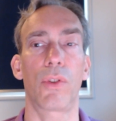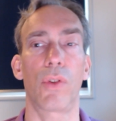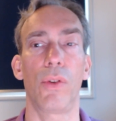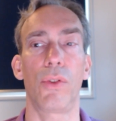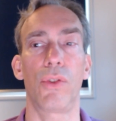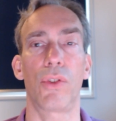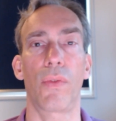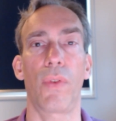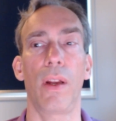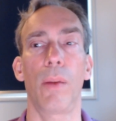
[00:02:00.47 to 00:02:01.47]
solutions
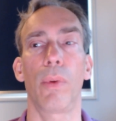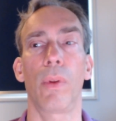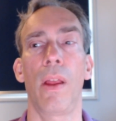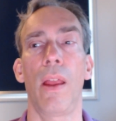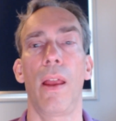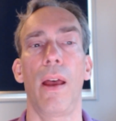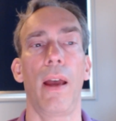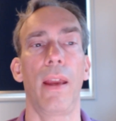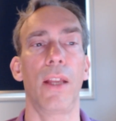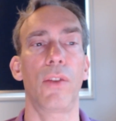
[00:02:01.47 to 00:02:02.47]
available, I
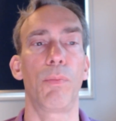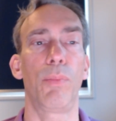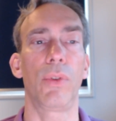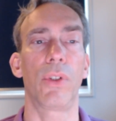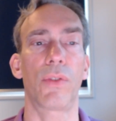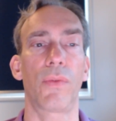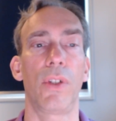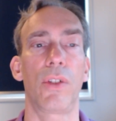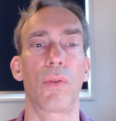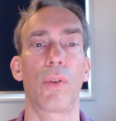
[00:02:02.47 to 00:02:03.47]
had to put this
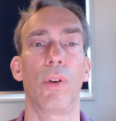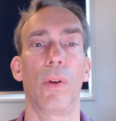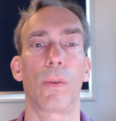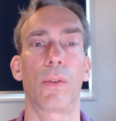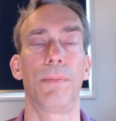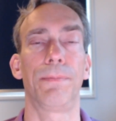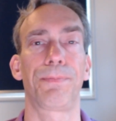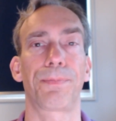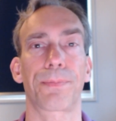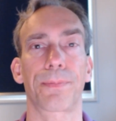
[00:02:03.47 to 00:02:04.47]
feature on hold.
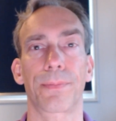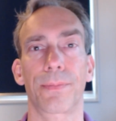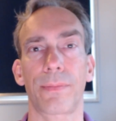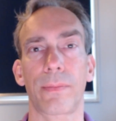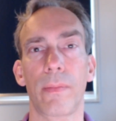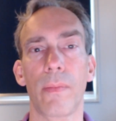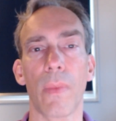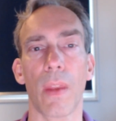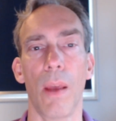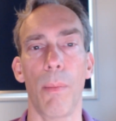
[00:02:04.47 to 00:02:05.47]

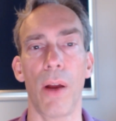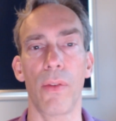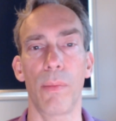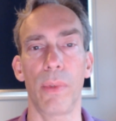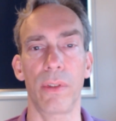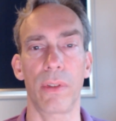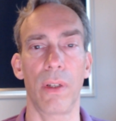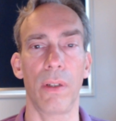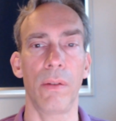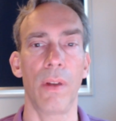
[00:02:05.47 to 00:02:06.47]
About a month
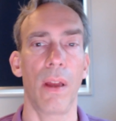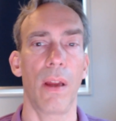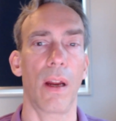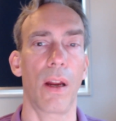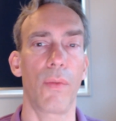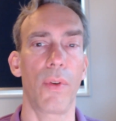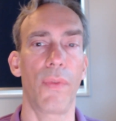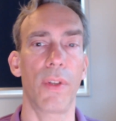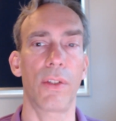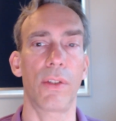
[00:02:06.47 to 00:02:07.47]
ago, I
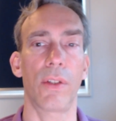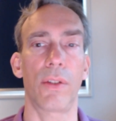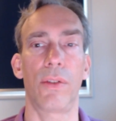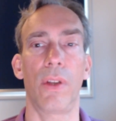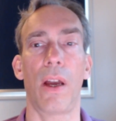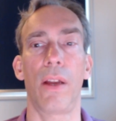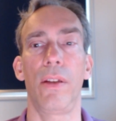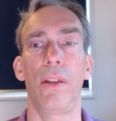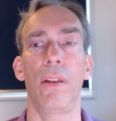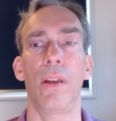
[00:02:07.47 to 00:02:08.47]
revisited the
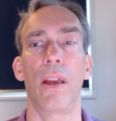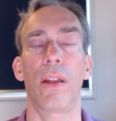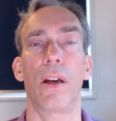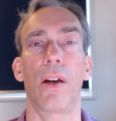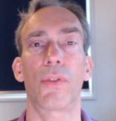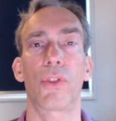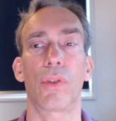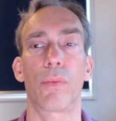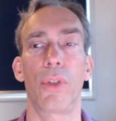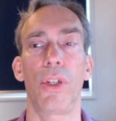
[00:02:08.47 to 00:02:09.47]
idea and after
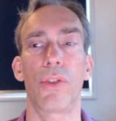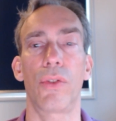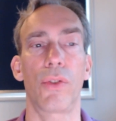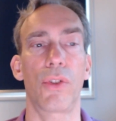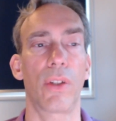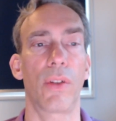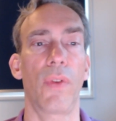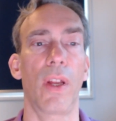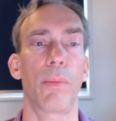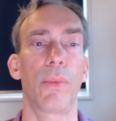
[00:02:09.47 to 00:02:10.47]
some research and
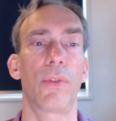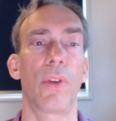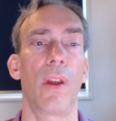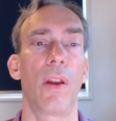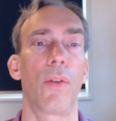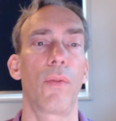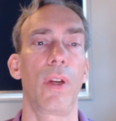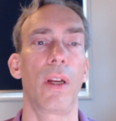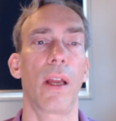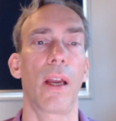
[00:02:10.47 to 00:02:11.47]
development
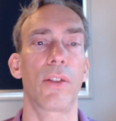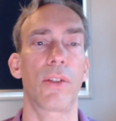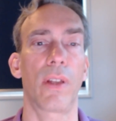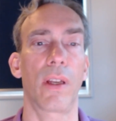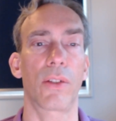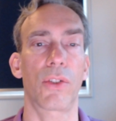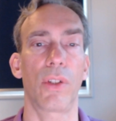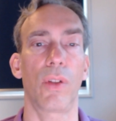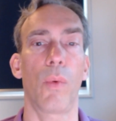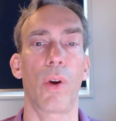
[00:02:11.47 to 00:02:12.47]
realized there
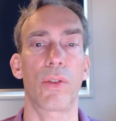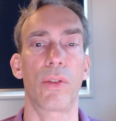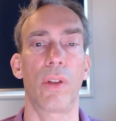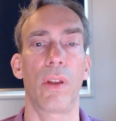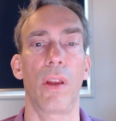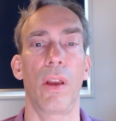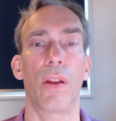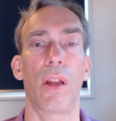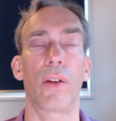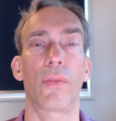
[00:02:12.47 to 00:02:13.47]
still wasn't an
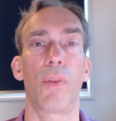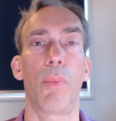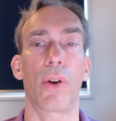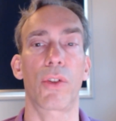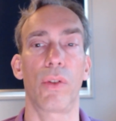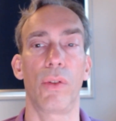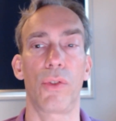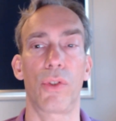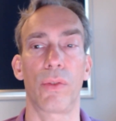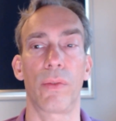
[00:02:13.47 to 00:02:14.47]
out-of-the-box
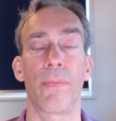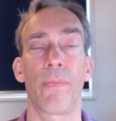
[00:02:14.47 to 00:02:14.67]
solution.